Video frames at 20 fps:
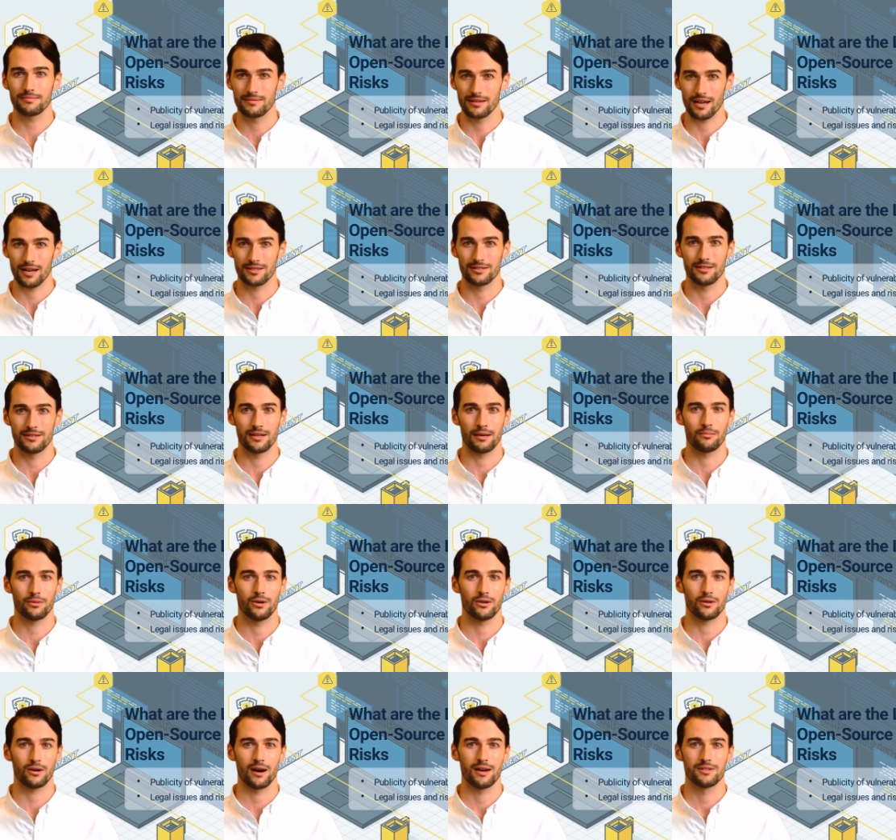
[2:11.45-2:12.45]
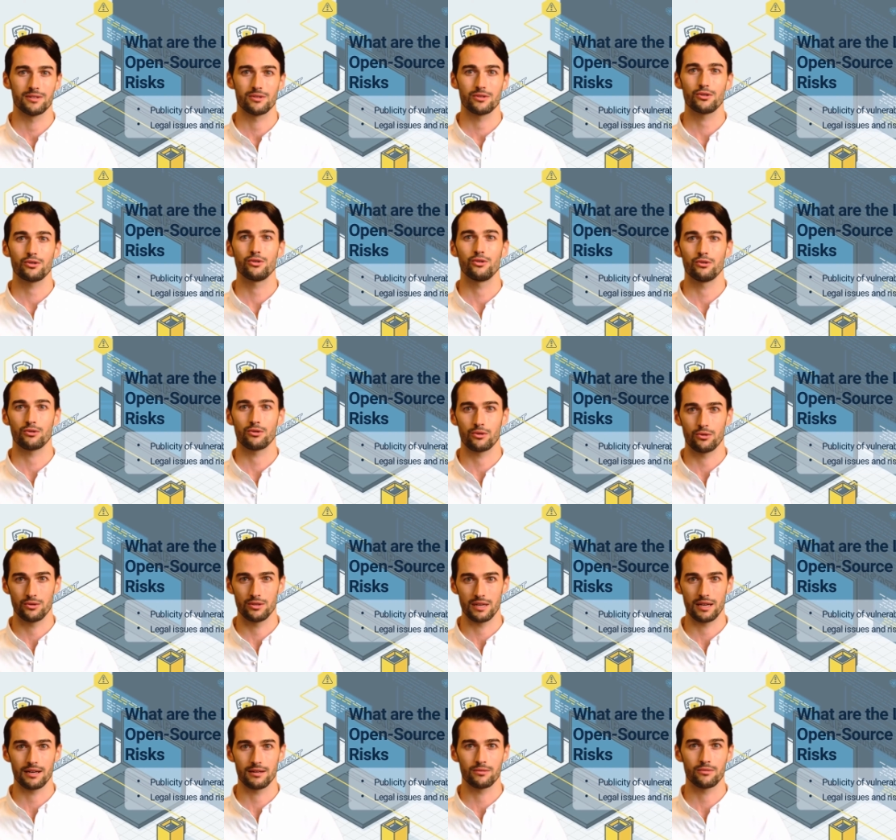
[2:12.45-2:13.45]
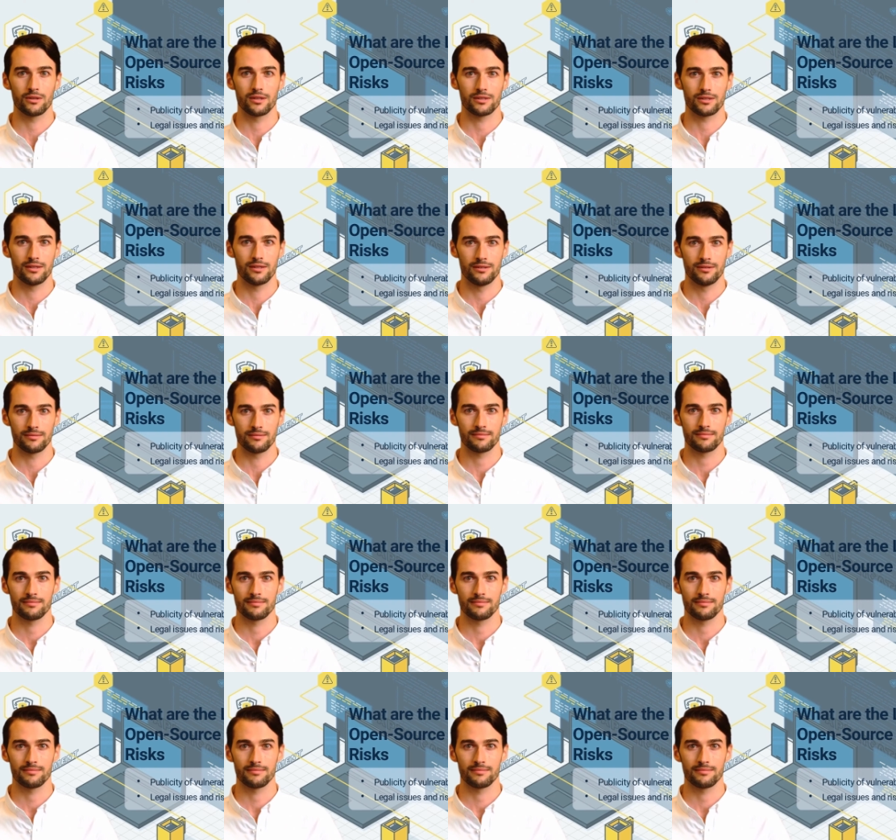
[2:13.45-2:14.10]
As the number of licenses you use increases,